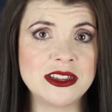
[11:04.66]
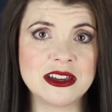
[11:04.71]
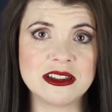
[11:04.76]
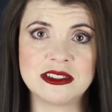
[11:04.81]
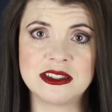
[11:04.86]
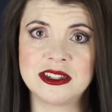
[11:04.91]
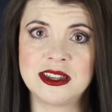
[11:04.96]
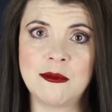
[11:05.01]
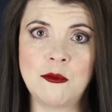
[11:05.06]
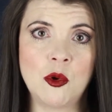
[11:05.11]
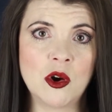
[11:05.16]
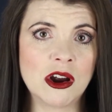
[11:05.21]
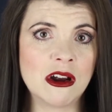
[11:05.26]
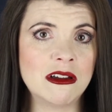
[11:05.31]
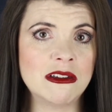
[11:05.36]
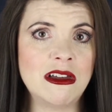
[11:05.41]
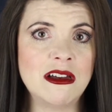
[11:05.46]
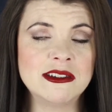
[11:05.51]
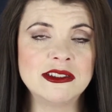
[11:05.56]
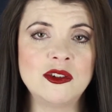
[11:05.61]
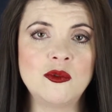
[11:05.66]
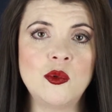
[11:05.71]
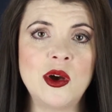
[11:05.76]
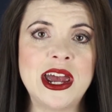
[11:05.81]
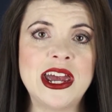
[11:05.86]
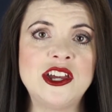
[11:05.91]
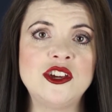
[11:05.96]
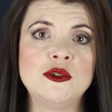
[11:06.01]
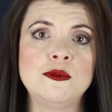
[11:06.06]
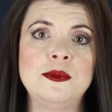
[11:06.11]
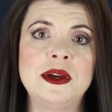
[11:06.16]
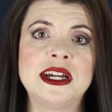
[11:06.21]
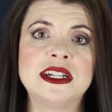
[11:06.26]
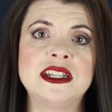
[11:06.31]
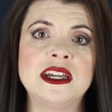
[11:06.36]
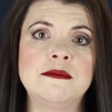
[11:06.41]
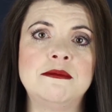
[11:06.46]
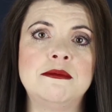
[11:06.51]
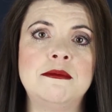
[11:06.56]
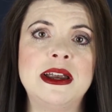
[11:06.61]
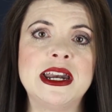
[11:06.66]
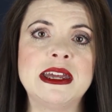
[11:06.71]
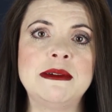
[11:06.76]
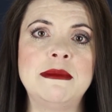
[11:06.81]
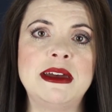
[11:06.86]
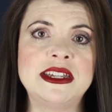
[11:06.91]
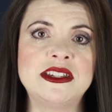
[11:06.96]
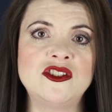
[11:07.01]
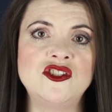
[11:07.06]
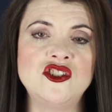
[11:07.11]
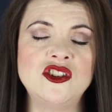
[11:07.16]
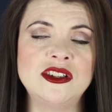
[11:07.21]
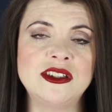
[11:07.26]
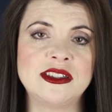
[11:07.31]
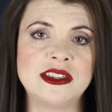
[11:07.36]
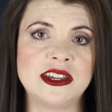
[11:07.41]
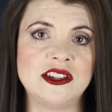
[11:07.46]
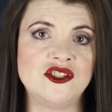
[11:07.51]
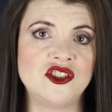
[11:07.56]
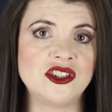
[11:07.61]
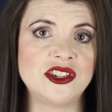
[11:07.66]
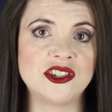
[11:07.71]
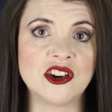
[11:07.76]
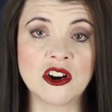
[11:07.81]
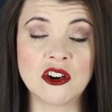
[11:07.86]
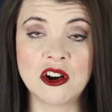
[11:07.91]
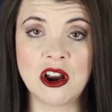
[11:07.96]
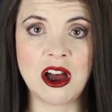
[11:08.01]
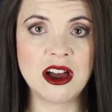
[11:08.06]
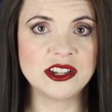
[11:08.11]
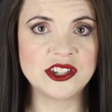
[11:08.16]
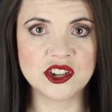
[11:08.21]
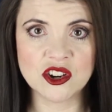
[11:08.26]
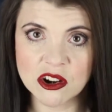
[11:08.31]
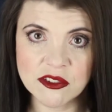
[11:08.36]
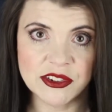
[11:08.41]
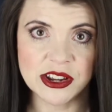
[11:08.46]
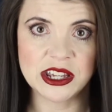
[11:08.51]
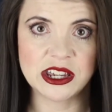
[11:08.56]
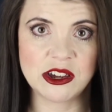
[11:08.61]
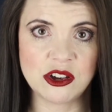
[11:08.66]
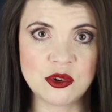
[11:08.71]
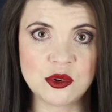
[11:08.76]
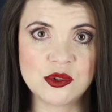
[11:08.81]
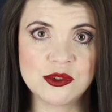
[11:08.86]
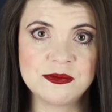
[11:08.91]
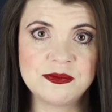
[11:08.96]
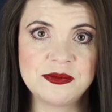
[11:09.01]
that somewhere along the way you picked up money messages that just are not serving you.